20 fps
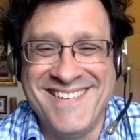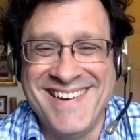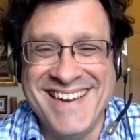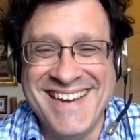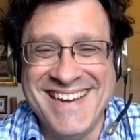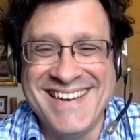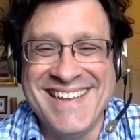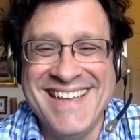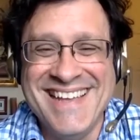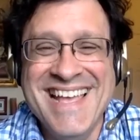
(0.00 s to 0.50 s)

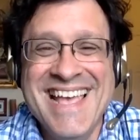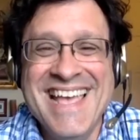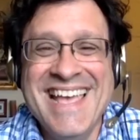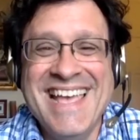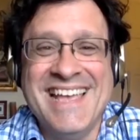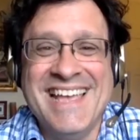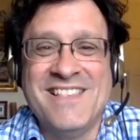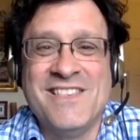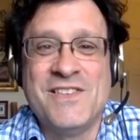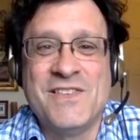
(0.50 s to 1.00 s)
right
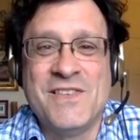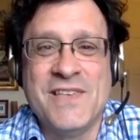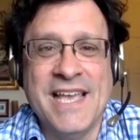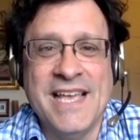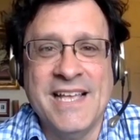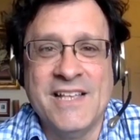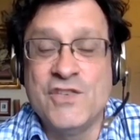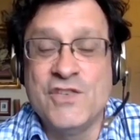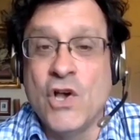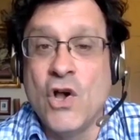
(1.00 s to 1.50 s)
it's
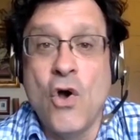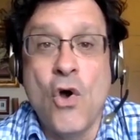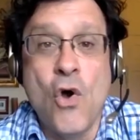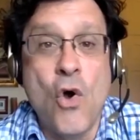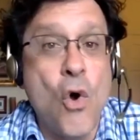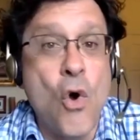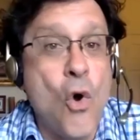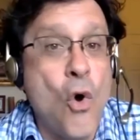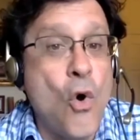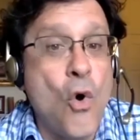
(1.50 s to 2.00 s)
it's a
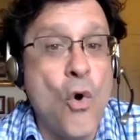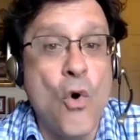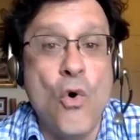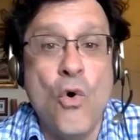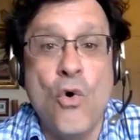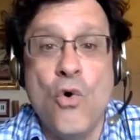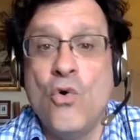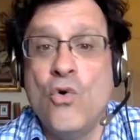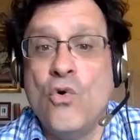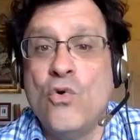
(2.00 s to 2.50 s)

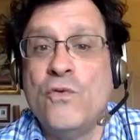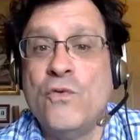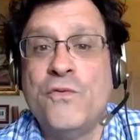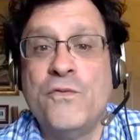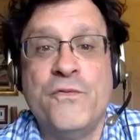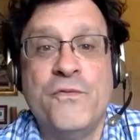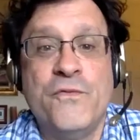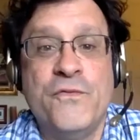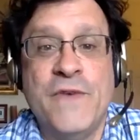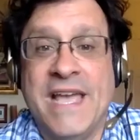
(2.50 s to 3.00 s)
whole
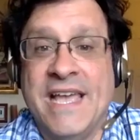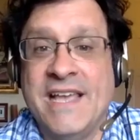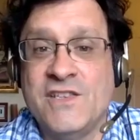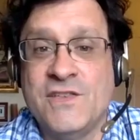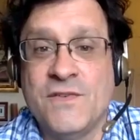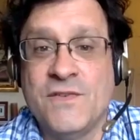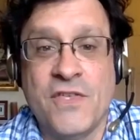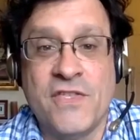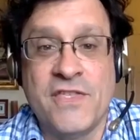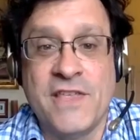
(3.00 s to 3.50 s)

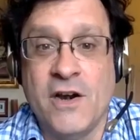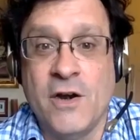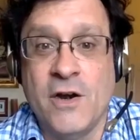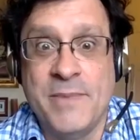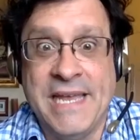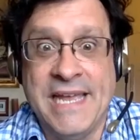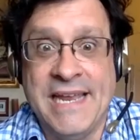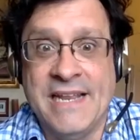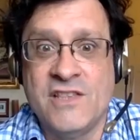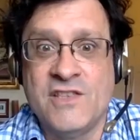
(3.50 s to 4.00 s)
phase of the
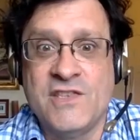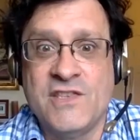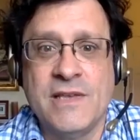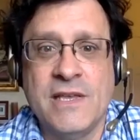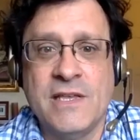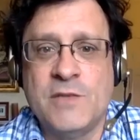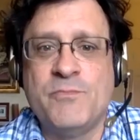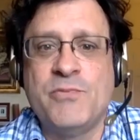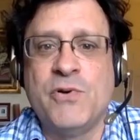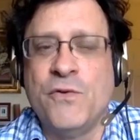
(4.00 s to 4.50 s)
therapy and it's
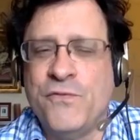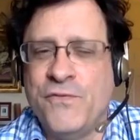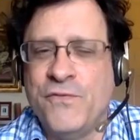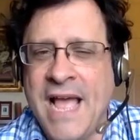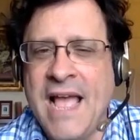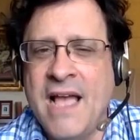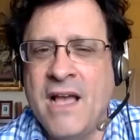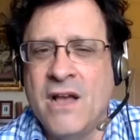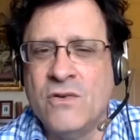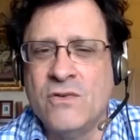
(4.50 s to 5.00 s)
it's
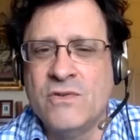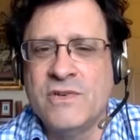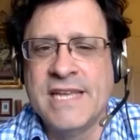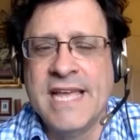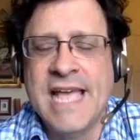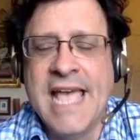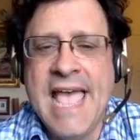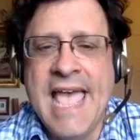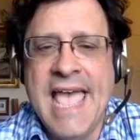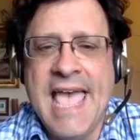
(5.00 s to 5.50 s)
profound
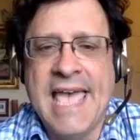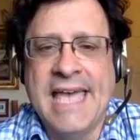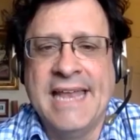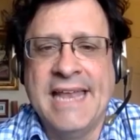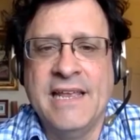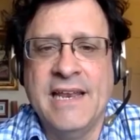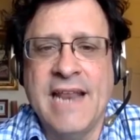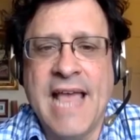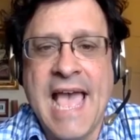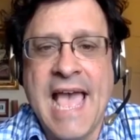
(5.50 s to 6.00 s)
and
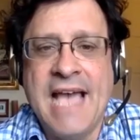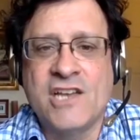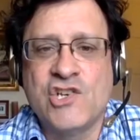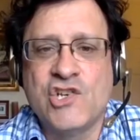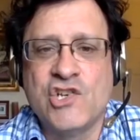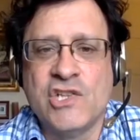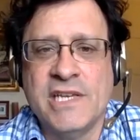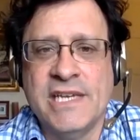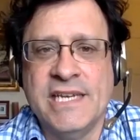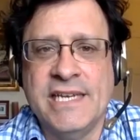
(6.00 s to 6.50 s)
it
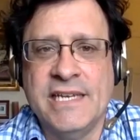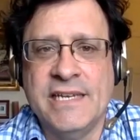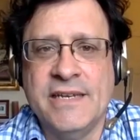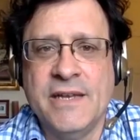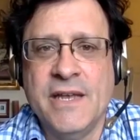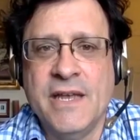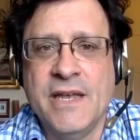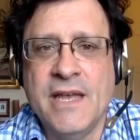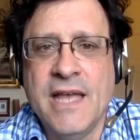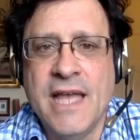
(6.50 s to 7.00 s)
actually
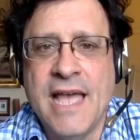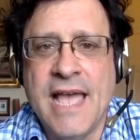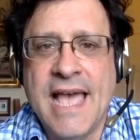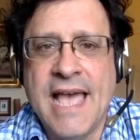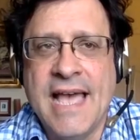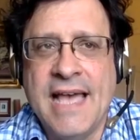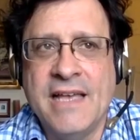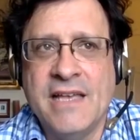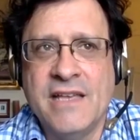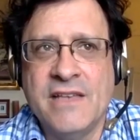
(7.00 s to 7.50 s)

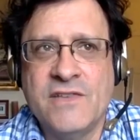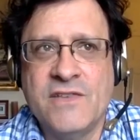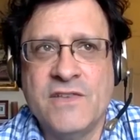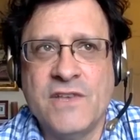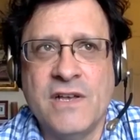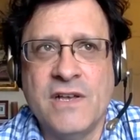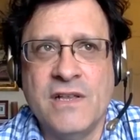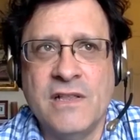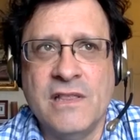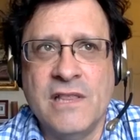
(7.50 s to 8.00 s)
has
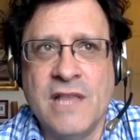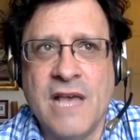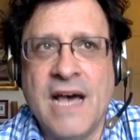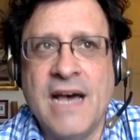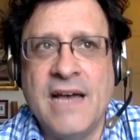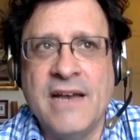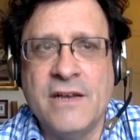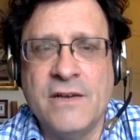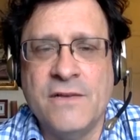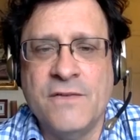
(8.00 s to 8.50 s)
a
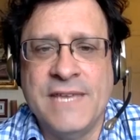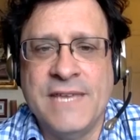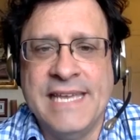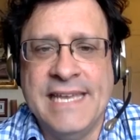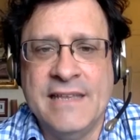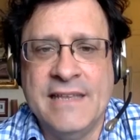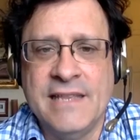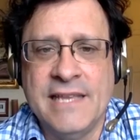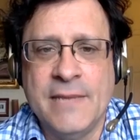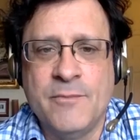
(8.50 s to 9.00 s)
lot of
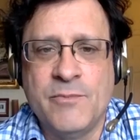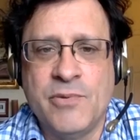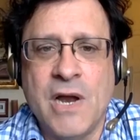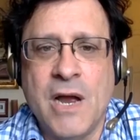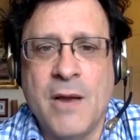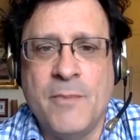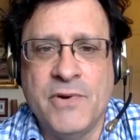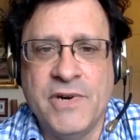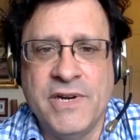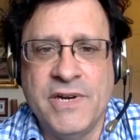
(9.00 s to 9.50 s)
healing
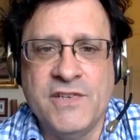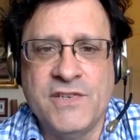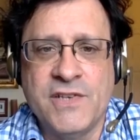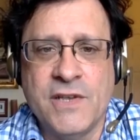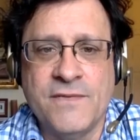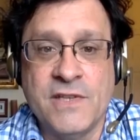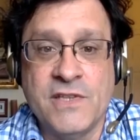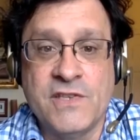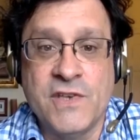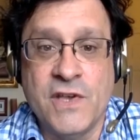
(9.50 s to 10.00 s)
properties
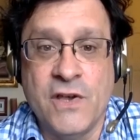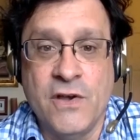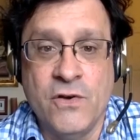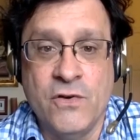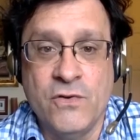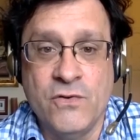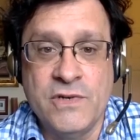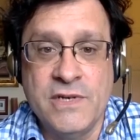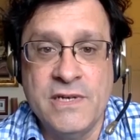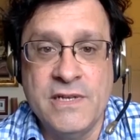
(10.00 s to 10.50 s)
of its
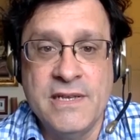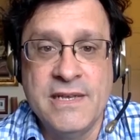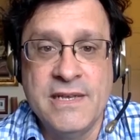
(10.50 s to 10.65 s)
own